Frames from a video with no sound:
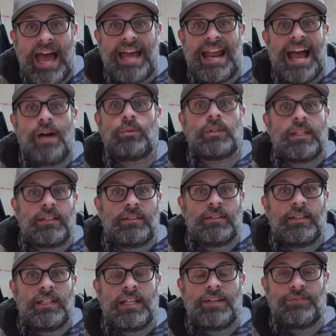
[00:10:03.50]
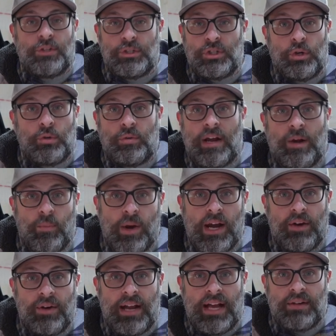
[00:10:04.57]
an outlet. If there's no ground
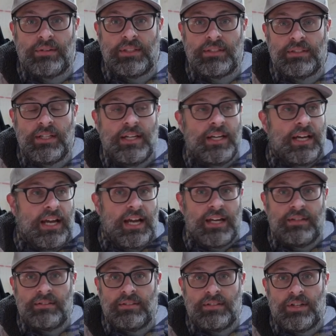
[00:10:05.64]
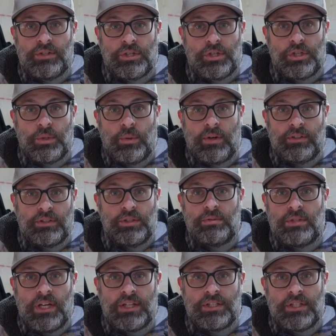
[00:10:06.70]
wire and outlet and there's a short and you
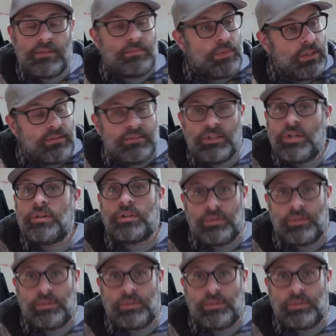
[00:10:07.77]
touch it, well, you're the